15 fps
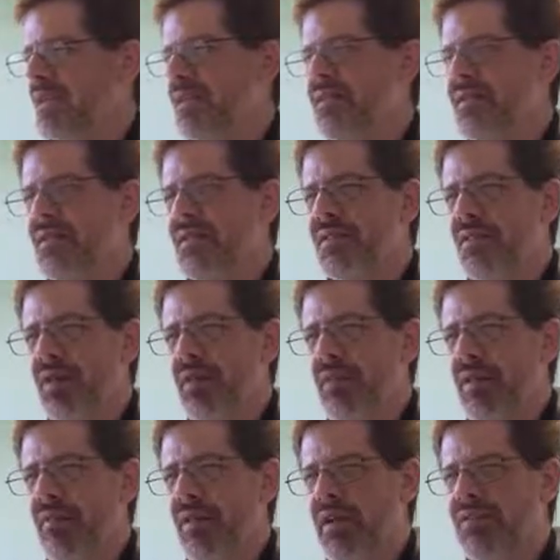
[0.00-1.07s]
This song,
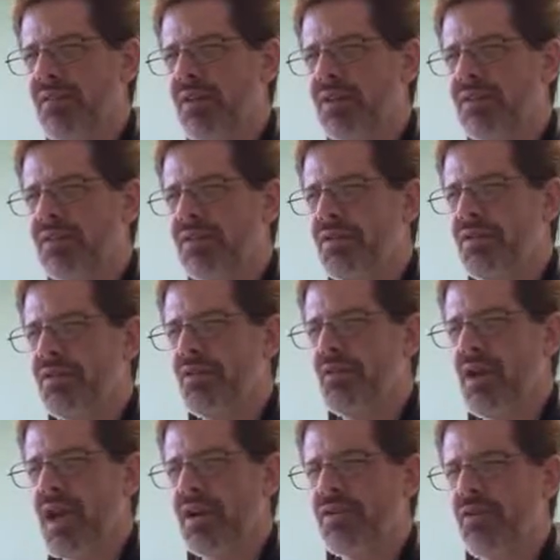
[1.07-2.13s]
by the way, if you listen
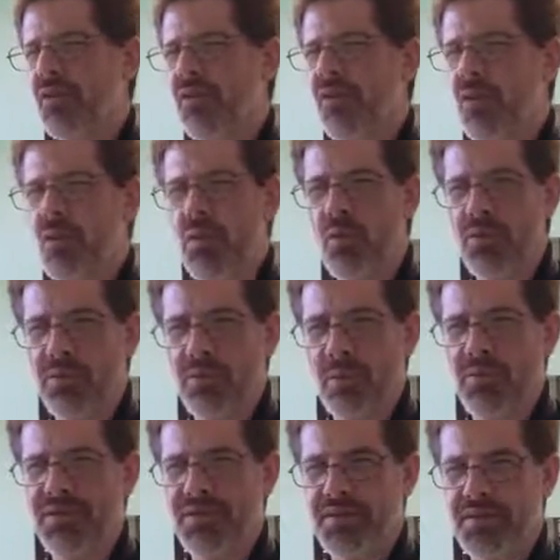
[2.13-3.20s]
to actual vocal
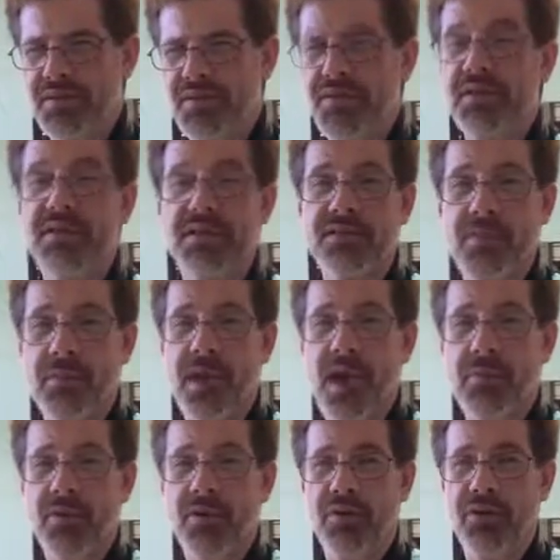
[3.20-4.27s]
performances of this is from an
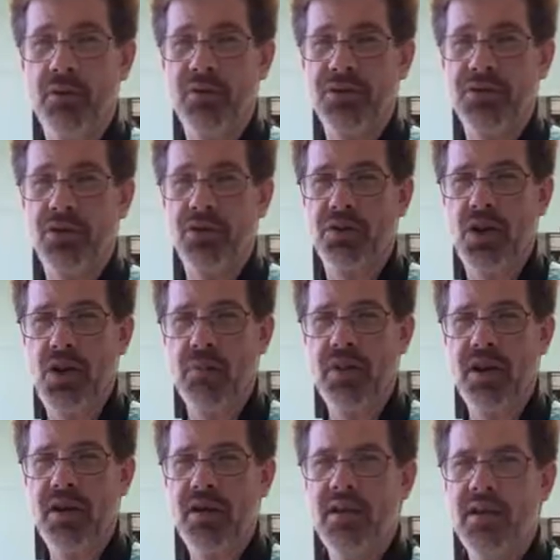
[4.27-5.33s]
opera, of course, called
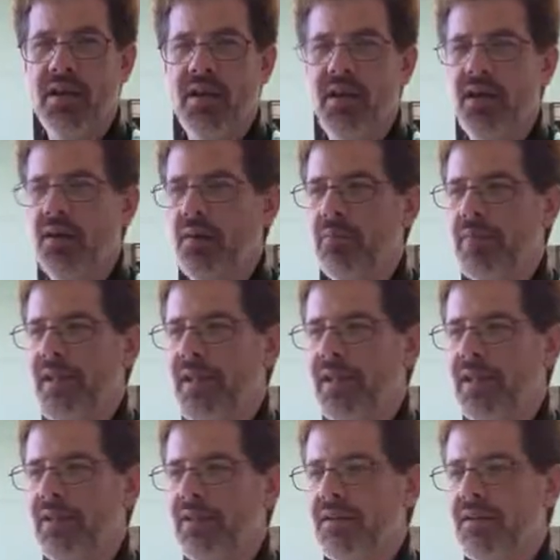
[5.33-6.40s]
Carmen,
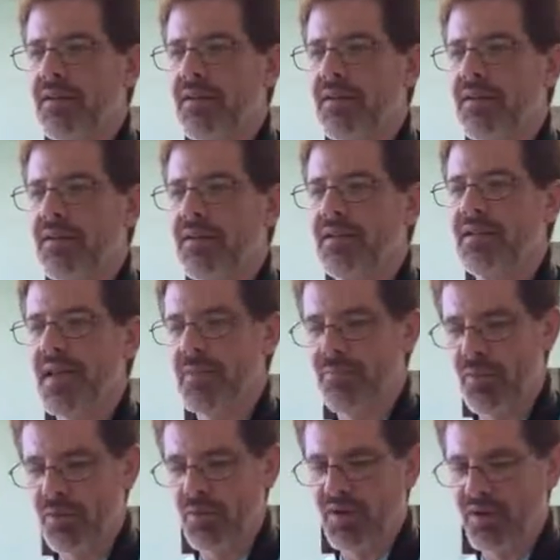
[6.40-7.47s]
and the
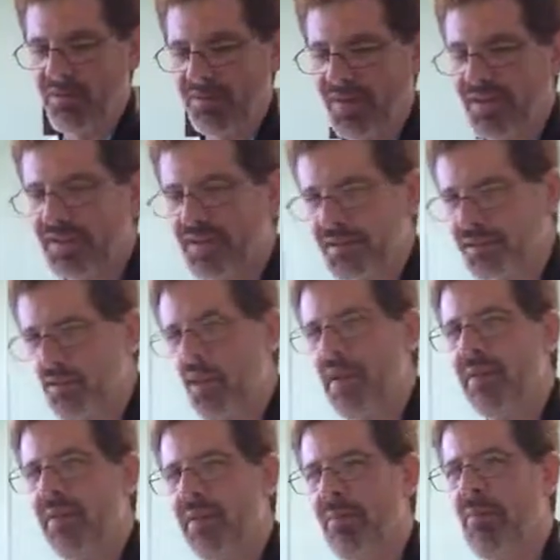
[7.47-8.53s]
tempo really flexes
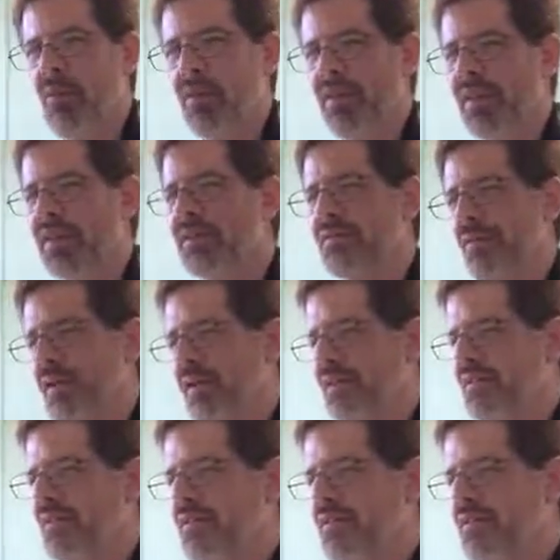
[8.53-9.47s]
quite a bit more than this one does.